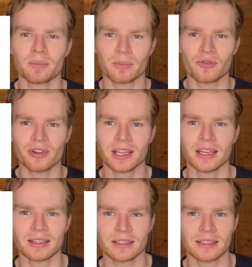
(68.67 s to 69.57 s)

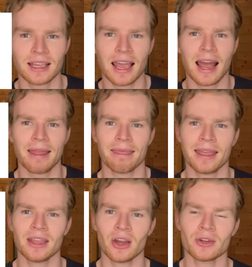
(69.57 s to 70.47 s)
meridians, and
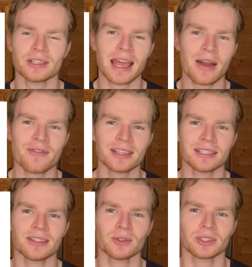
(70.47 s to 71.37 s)
they go to every
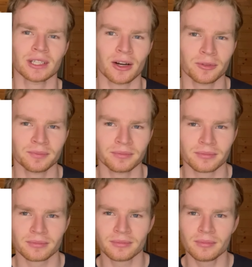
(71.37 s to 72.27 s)
single cell
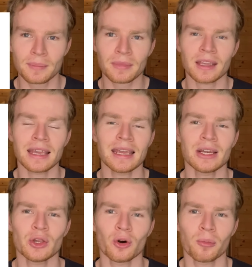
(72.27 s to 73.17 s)
in your